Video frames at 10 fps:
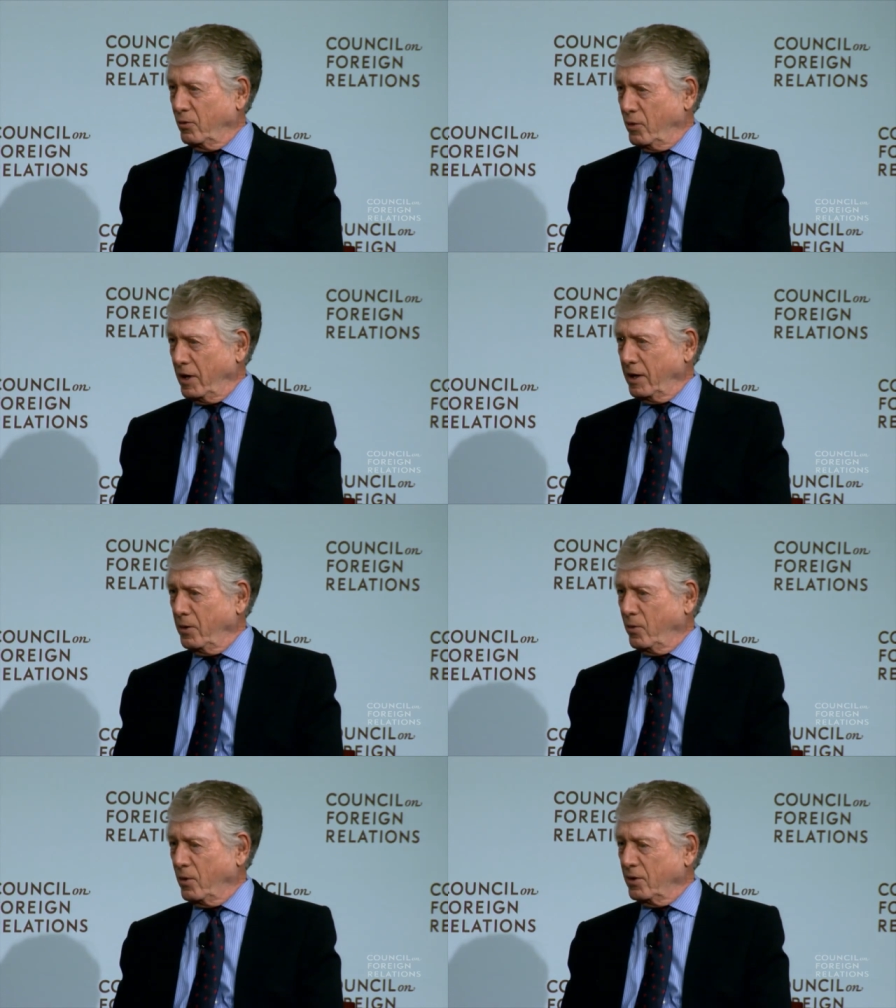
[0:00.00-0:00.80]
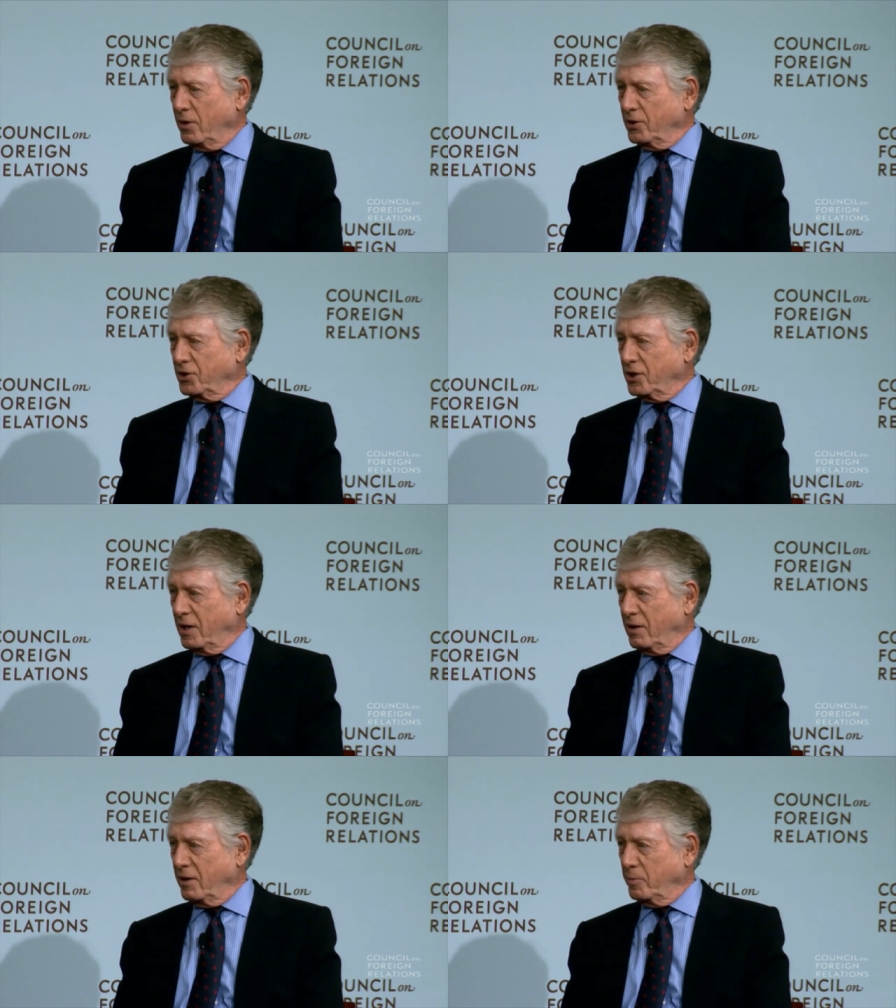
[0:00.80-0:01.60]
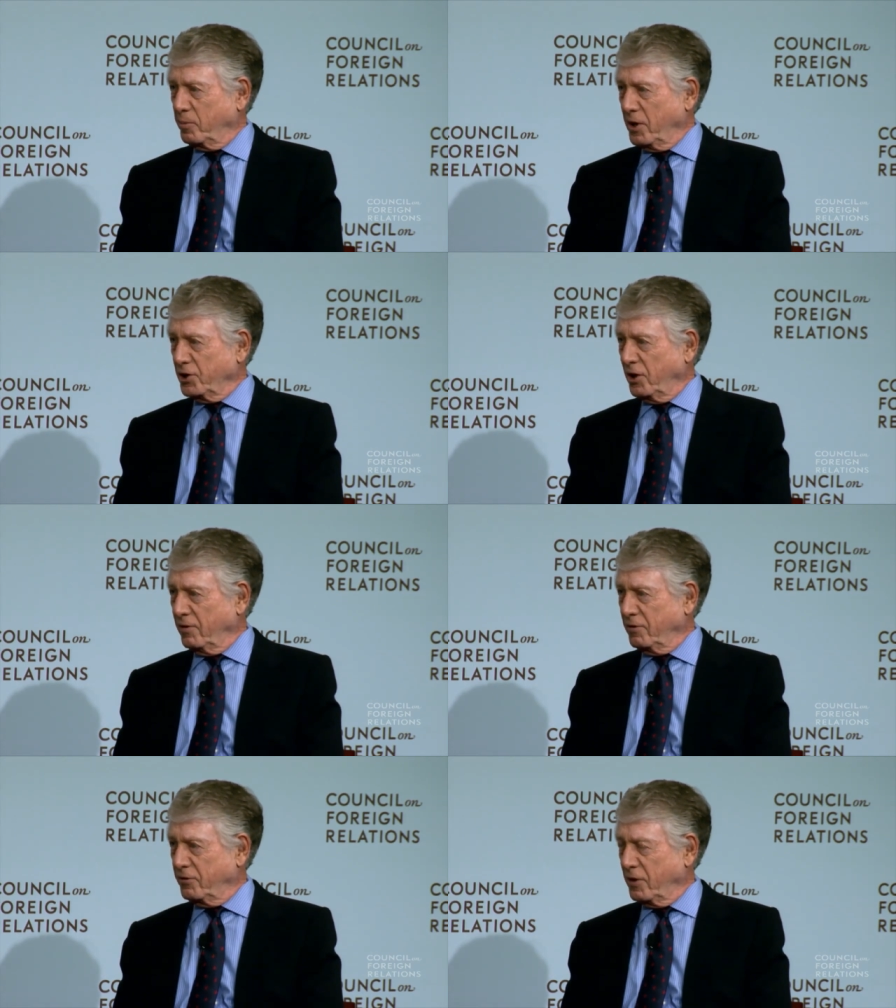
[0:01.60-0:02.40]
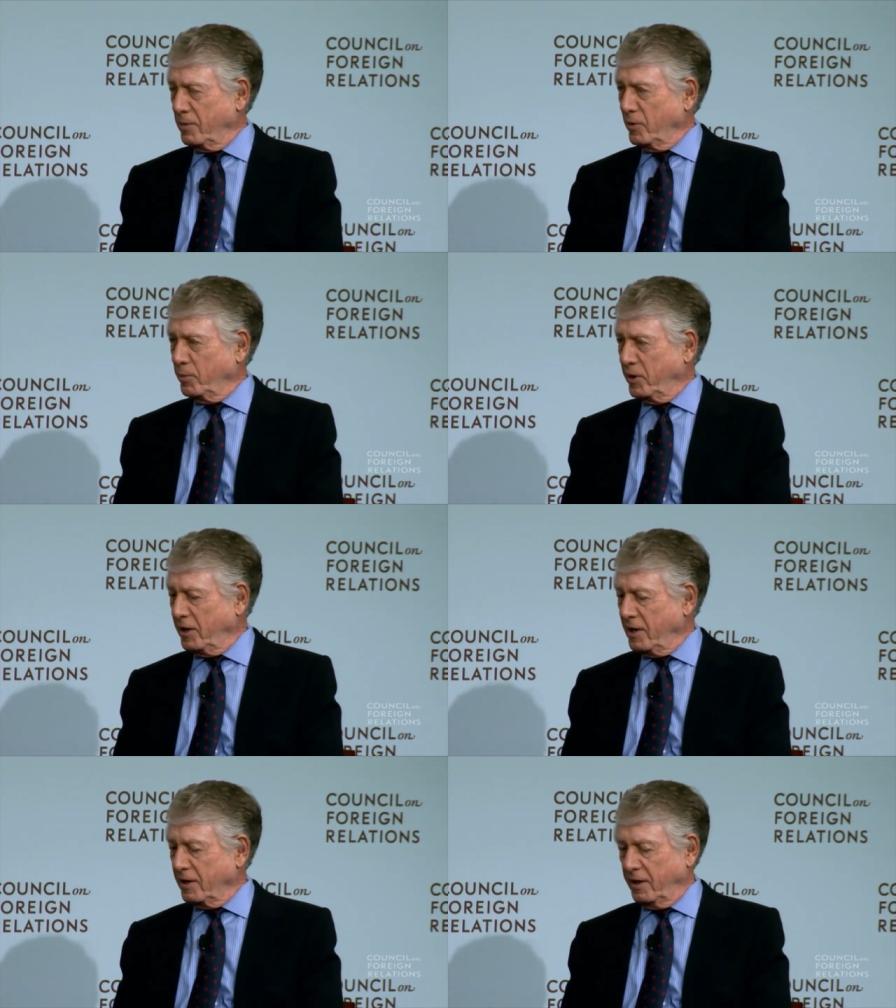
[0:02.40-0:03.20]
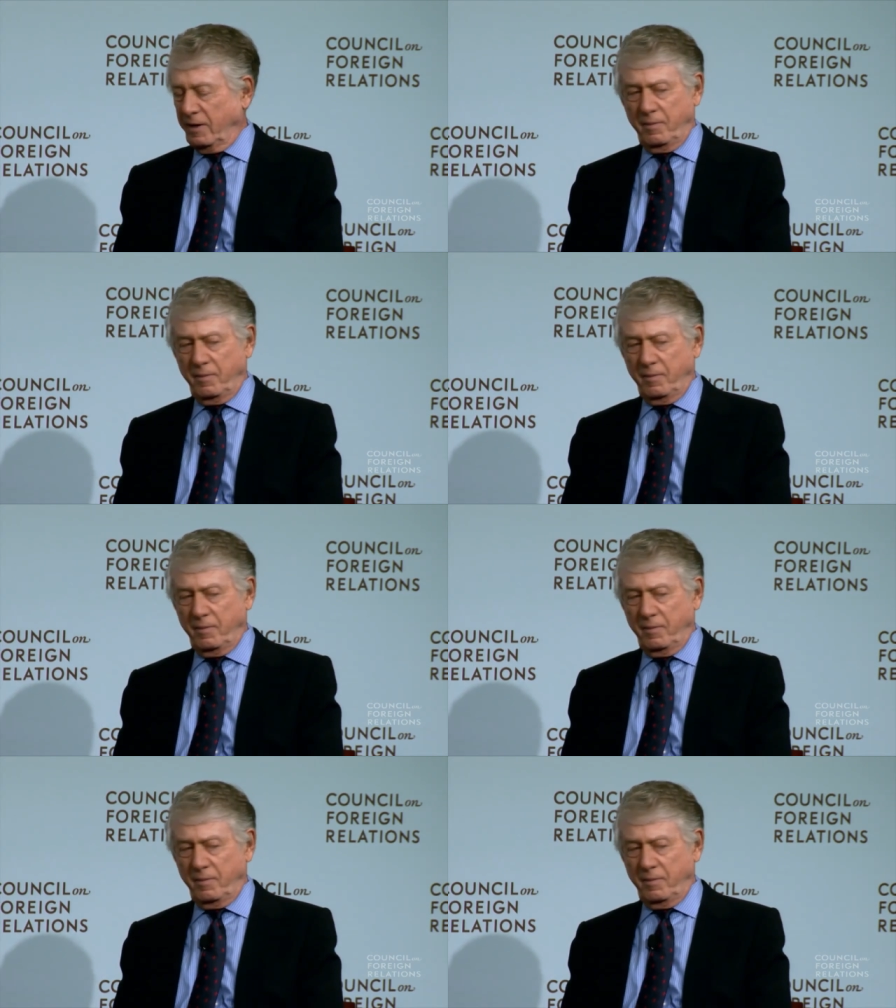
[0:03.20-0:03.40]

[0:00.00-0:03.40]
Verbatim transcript: really was our impression from the beginning